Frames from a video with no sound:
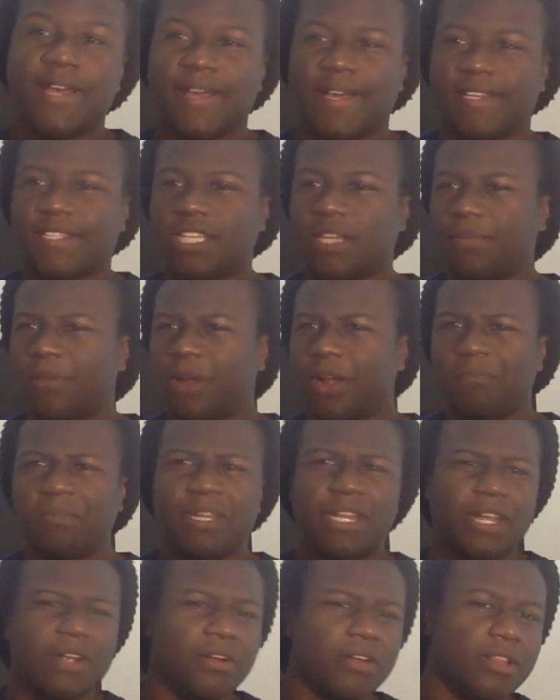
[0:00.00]
except I've
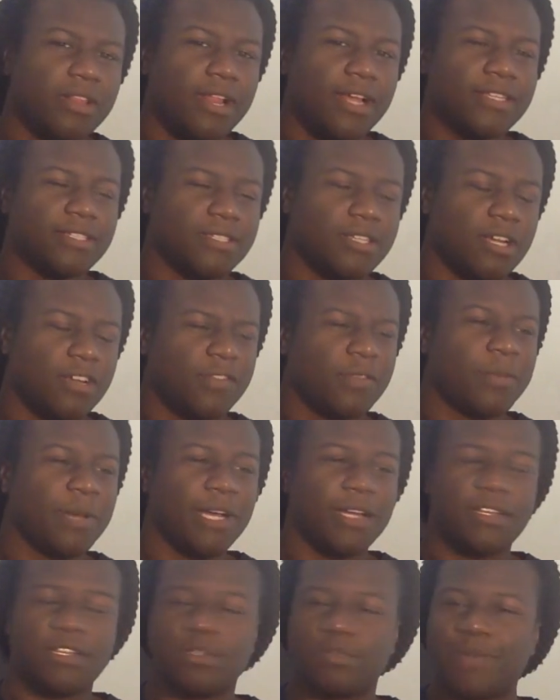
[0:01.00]
been hearing stuff
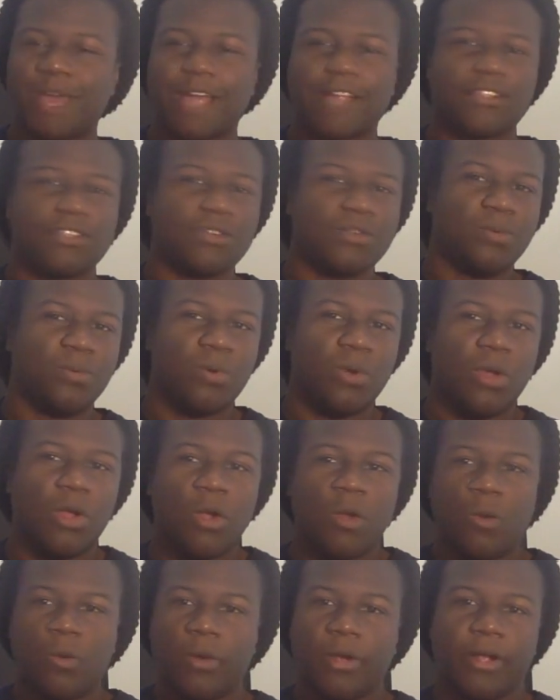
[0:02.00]
about it is back to
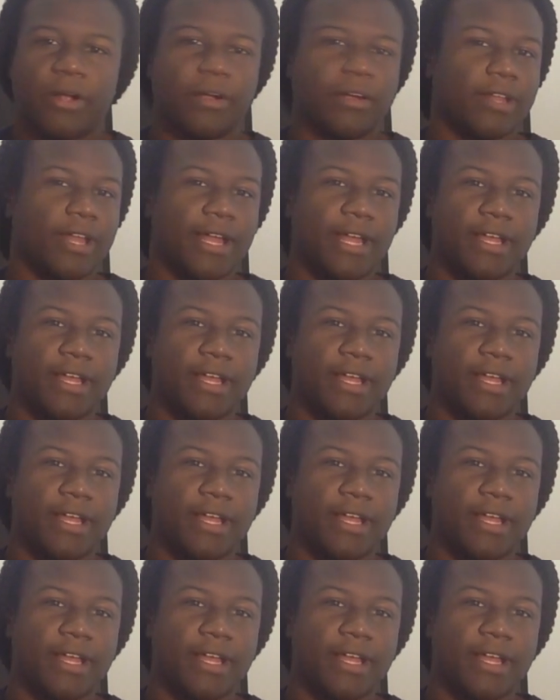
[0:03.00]
where